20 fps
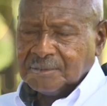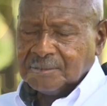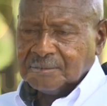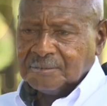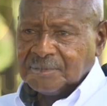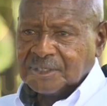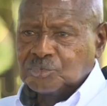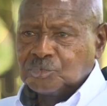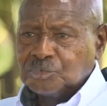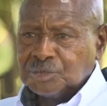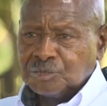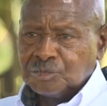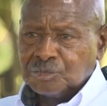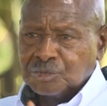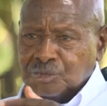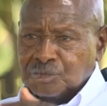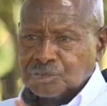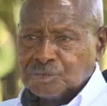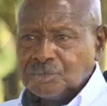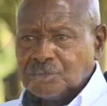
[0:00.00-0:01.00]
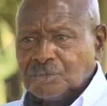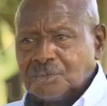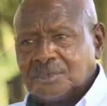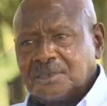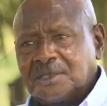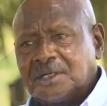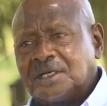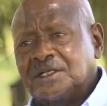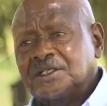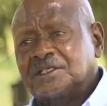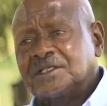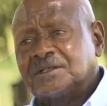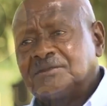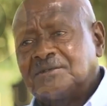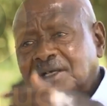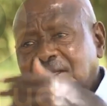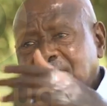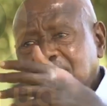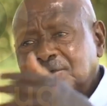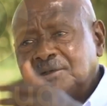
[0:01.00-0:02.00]
but we grew and
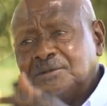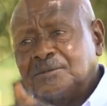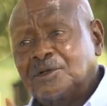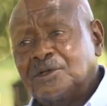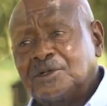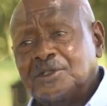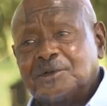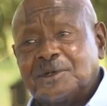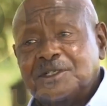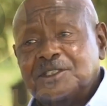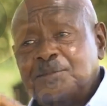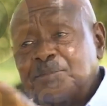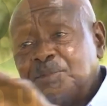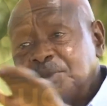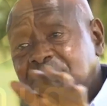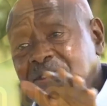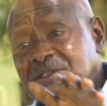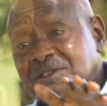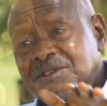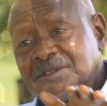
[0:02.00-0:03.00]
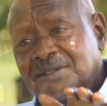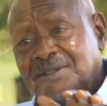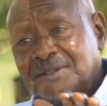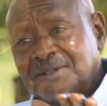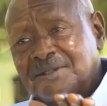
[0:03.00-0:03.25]
survived because there was peace.